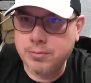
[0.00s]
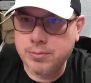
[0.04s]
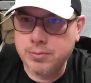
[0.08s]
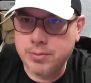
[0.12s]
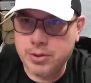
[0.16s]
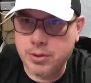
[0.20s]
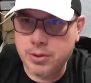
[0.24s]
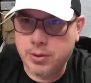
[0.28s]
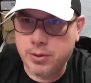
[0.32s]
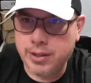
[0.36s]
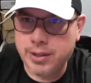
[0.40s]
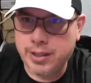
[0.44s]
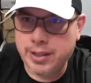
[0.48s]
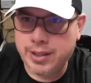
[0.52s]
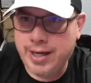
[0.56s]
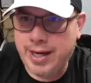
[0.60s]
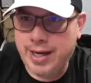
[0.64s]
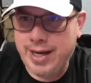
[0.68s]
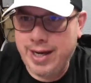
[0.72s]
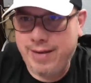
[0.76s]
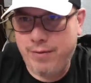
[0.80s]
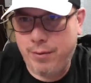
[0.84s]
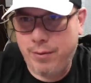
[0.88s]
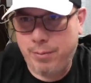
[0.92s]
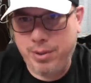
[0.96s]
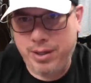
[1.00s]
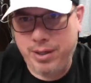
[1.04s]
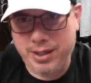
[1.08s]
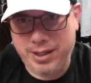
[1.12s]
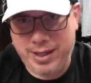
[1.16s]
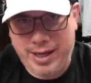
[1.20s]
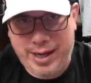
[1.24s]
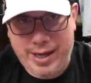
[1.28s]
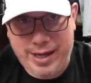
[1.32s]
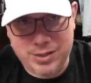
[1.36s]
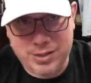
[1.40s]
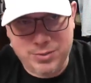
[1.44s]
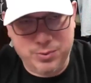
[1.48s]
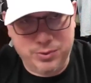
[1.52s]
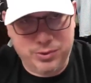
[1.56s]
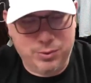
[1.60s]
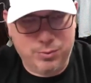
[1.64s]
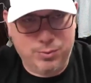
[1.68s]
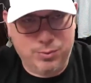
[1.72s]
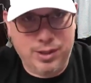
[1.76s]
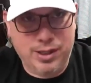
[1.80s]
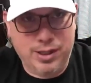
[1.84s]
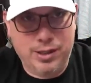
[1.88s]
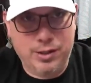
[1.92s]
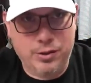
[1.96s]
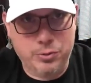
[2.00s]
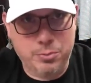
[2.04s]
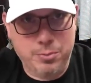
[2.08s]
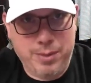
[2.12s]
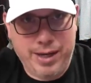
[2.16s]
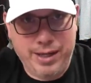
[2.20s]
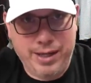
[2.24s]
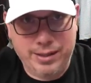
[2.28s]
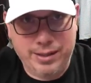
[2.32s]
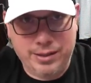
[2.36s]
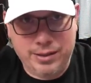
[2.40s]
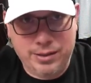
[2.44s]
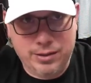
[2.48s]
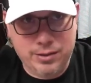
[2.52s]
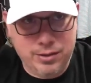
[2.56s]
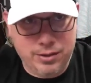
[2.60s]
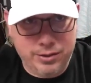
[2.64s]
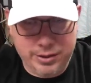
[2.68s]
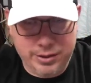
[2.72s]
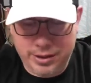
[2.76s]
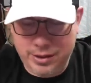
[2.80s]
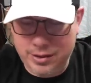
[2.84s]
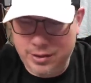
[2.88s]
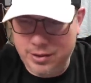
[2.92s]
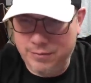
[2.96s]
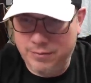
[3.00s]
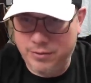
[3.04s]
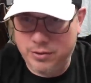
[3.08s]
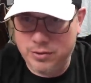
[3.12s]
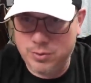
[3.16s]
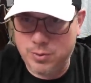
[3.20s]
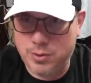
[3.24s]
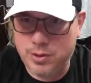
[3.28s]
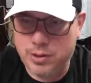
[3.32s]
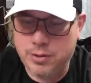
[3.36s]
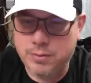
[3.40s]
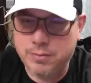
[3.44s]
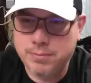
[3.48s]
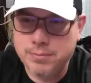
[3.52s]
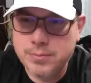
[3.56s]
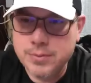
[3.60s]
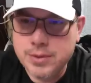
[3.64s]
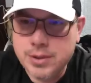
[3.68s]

So, and I have a pickaxe with a rare earth magnet on the end of it as well.